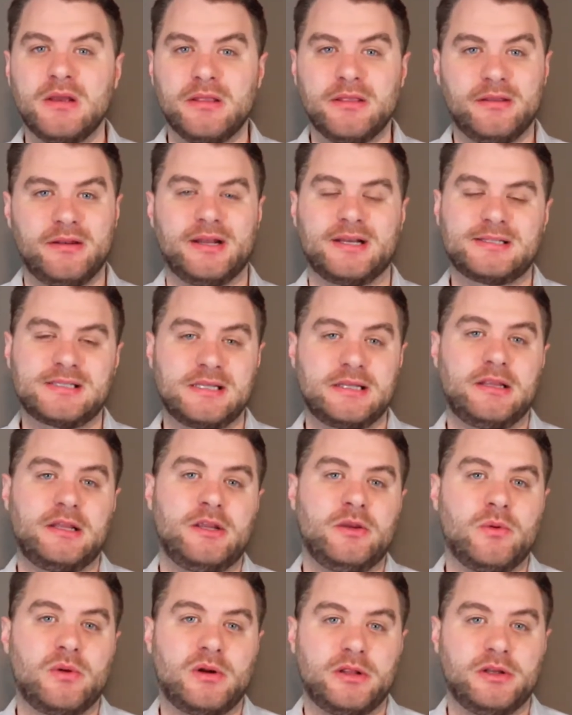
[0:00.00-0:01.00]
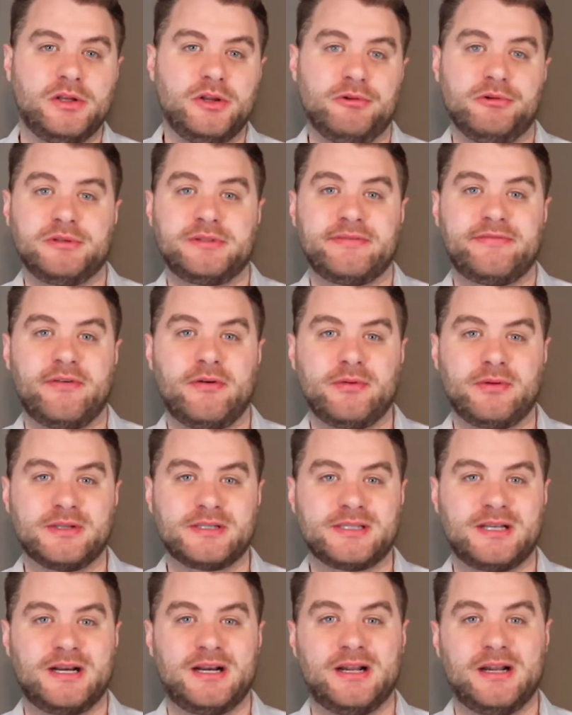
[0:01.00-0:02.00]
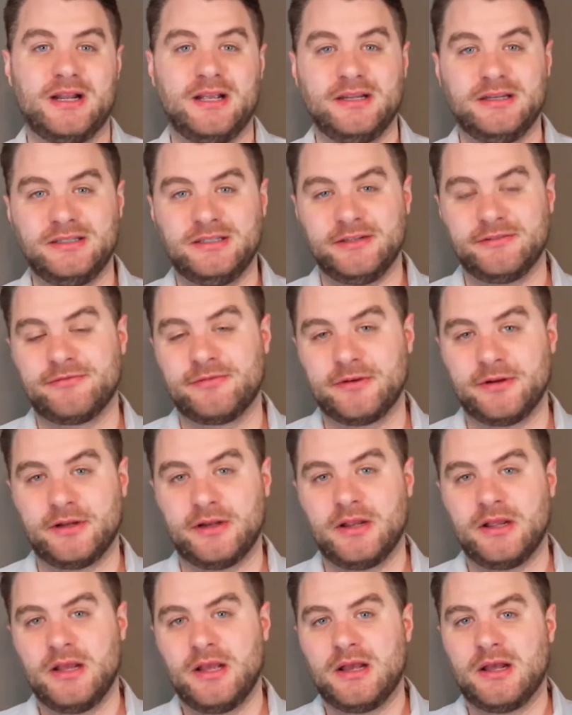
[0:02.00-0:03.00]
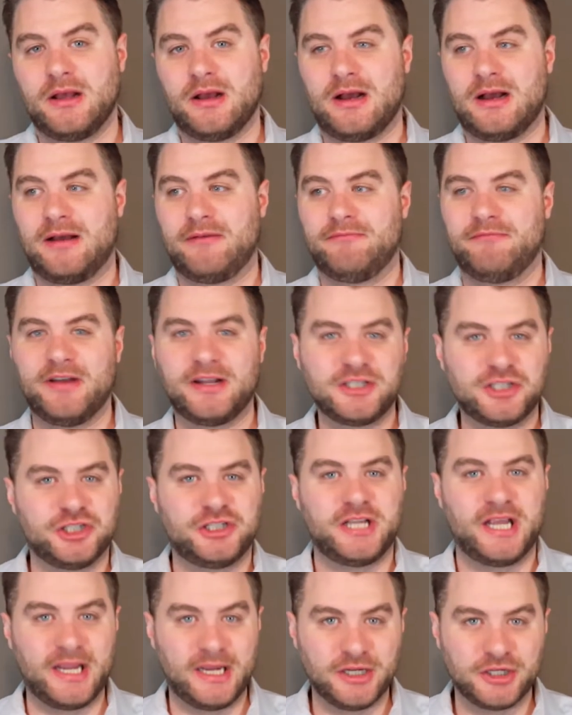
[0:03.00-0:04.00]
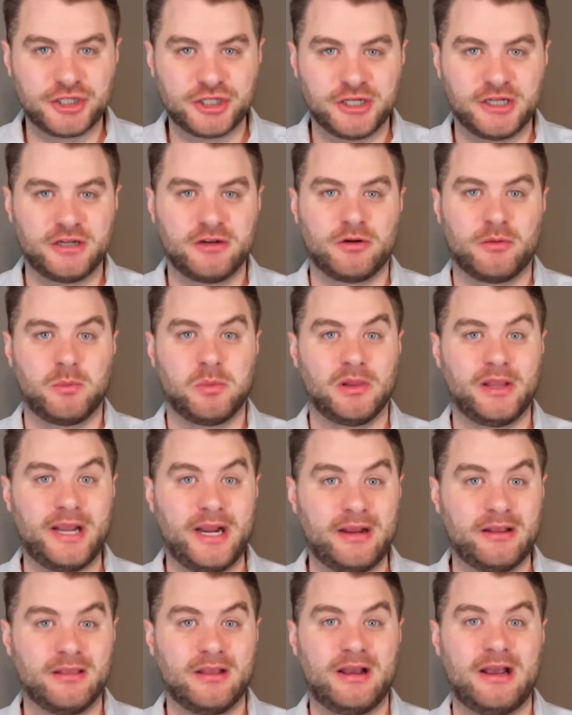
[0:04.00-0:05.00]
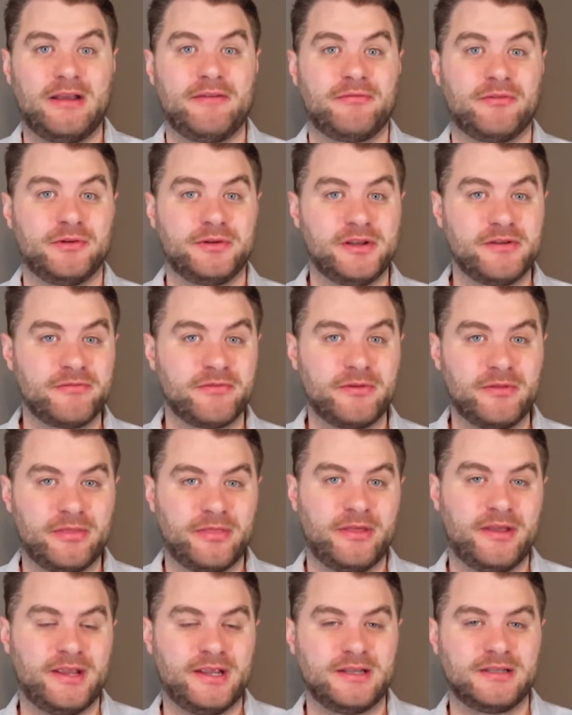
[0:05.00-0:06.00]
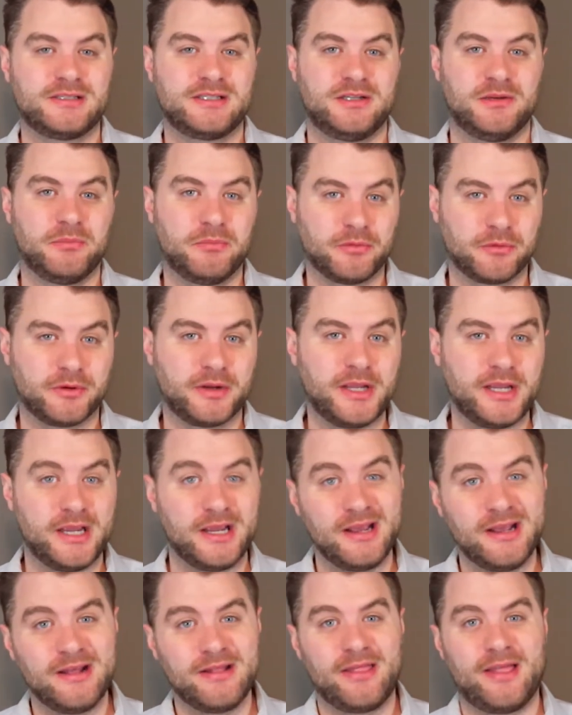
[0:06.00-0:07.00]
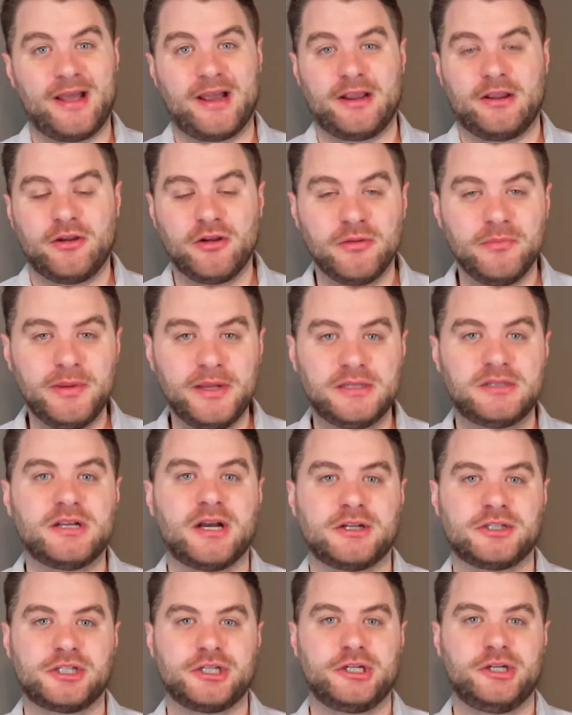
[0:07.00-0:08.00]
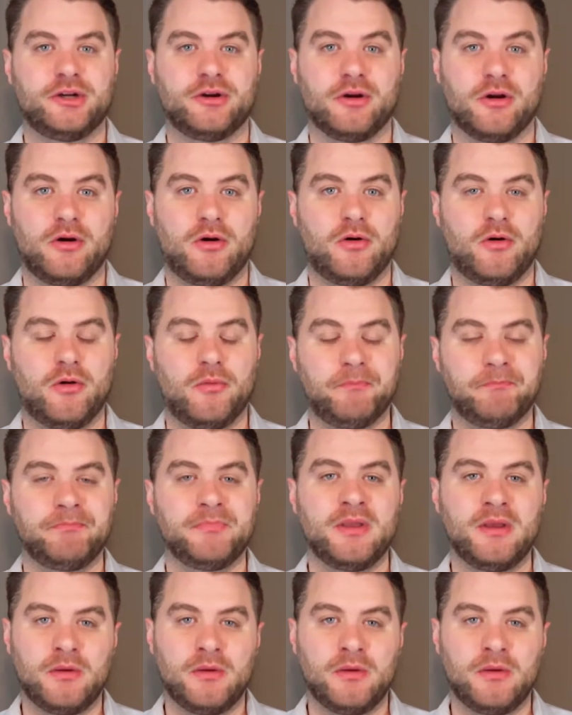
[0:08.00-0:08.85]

The next thing that you want to do is focus on different vegetation or plant life or different things, debris that could be touching your home.